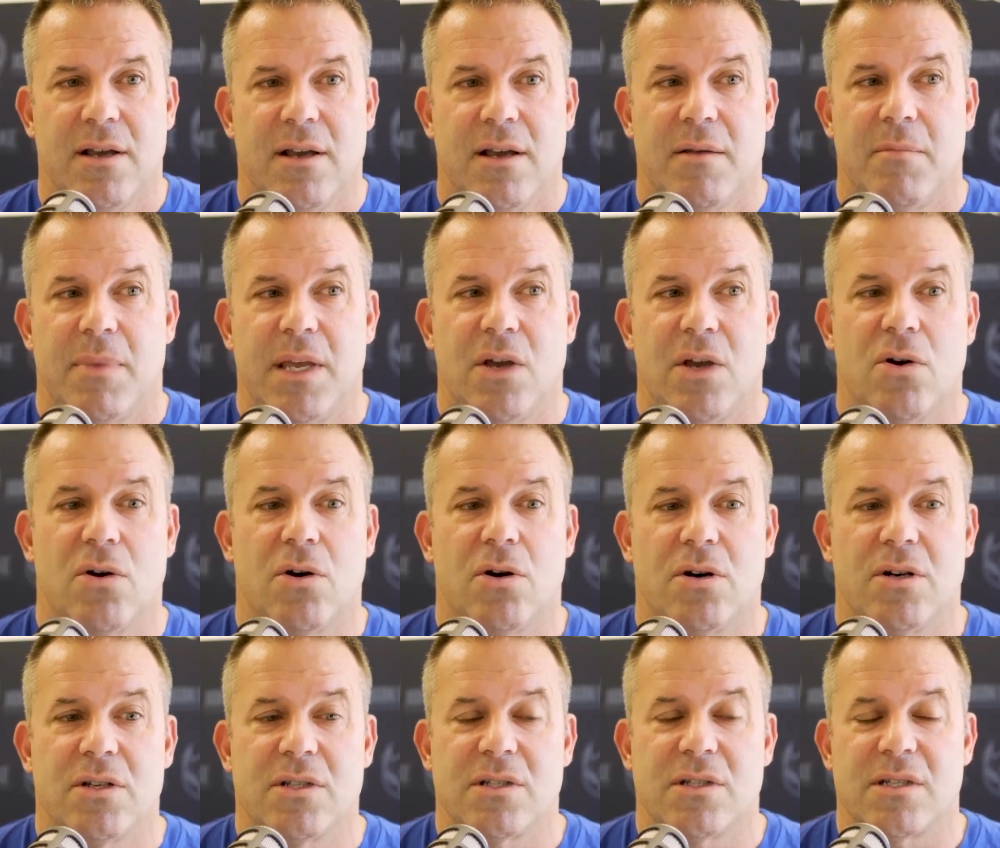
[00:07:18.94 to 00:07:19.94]

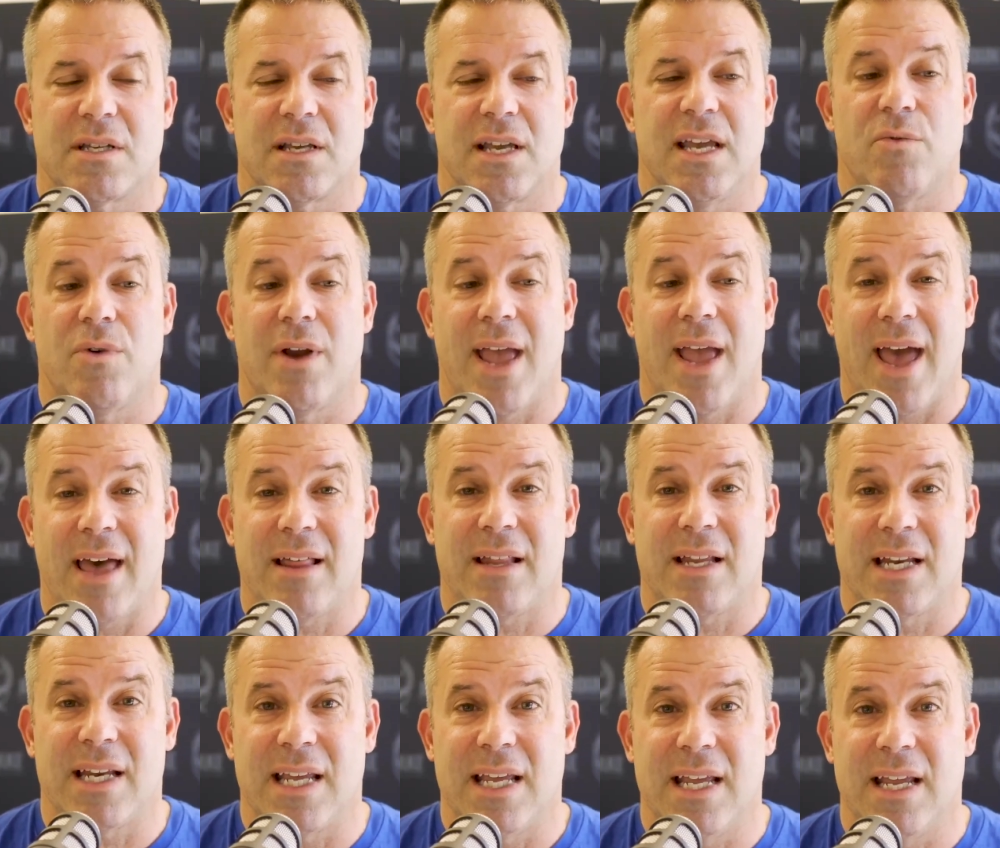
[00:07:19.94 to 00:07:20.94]
Because in
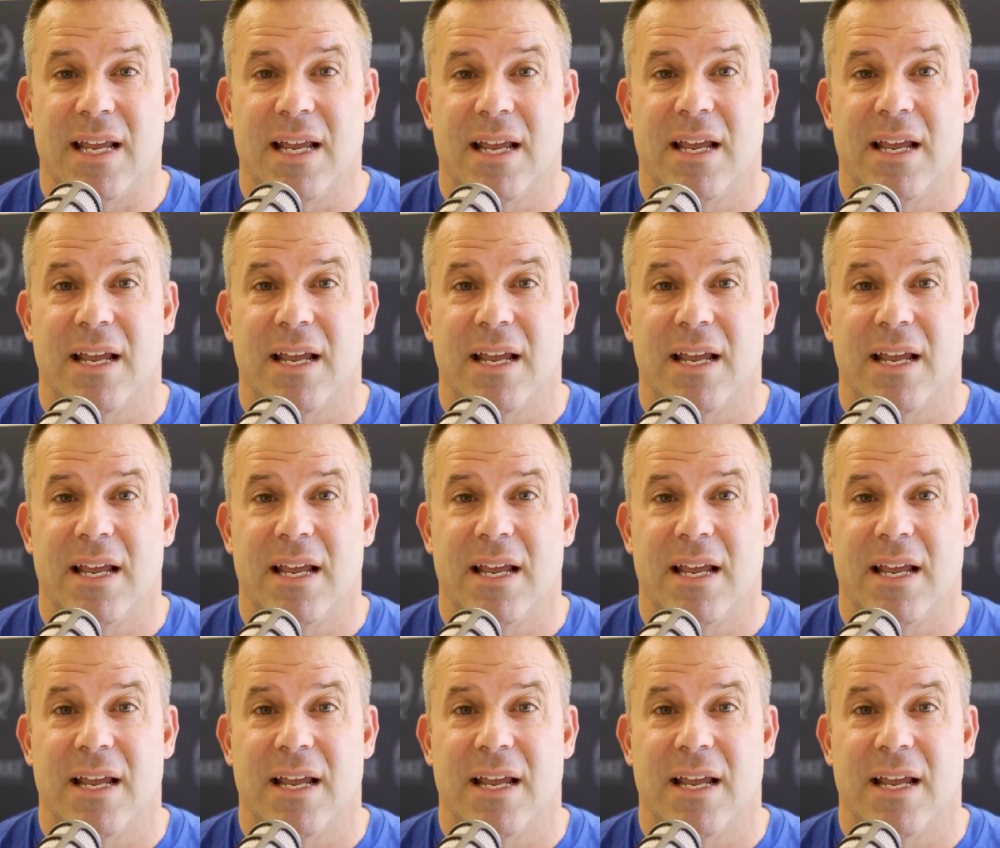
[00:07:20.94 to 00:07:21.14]
reality,